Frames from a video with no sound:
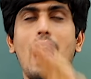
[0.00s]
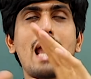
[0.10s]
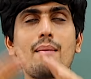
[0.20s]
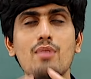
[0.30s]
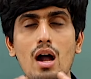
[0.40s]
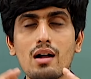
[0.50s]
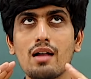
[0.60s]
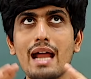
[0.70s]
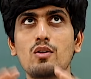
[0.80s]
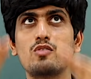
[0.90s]
I am not
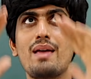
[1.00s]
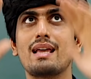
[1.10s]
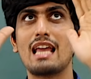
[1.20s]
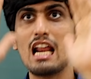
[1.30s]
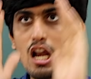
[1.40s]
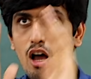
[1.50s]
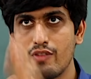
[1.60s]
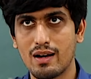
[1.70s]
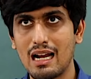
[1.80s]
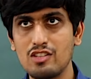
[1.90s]
trying to speak ill of
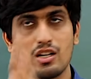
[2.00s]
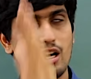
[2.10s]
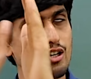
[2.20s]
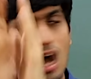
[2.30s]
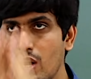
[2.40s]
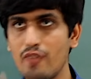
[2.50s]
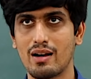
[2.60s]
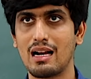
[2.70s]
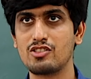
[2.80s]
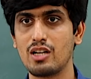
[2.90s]
your culture or down of your
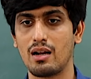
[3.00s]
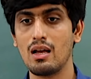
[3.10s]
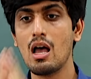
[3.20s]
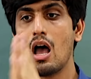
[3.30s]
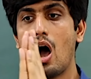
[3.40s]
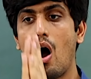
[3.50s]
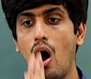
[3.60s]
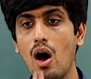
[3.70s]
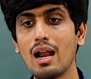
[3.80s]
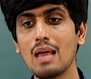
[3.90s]
culture.
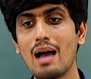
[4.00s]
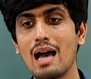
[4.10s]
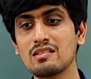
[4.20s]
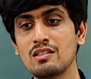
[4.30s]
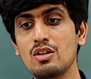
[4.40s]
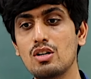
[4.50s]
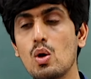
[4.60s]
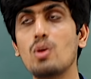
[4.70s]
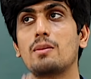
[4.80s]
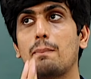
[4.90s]
All I'm asking you to
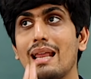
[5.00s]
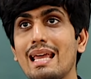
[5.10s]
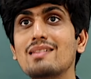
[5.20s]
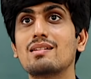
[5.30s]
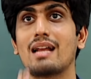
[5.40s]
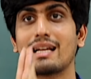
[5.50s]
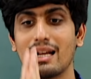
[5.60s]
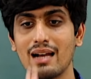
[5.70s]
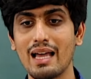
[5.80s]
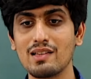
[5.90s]
do is please
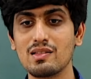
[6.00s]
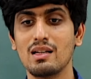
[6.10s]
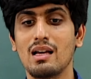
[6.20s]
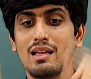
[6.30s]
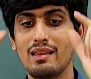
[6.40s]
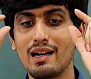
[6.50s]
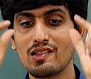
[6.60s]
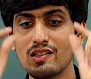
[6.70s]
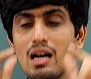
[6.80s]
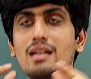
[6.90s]
recognize that
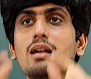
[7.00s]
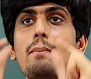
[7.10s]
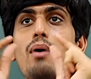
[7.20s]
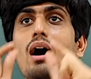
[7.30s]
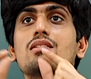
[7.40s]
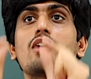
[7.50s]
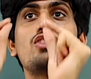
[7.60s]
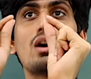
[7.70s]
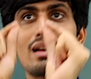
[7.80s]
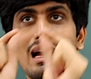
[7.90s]
certain parts of
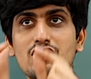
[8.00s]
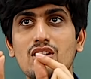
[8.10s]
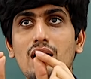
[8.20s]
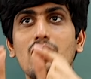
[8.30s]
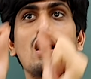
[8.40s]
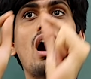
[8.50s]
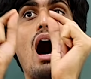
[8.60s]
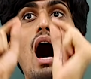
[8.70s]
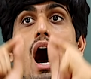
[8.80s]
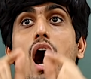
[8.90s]
your culture
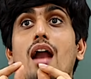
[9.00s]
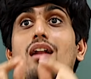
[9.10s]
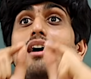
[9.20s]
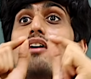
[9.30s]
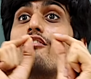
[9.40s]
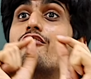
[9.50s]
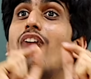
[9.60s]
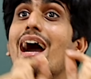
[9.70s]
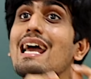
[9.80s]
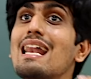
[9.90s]
are
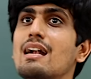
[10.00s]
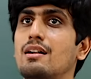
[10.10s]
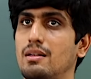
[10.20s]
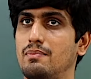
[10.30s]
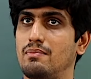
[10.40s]
violent.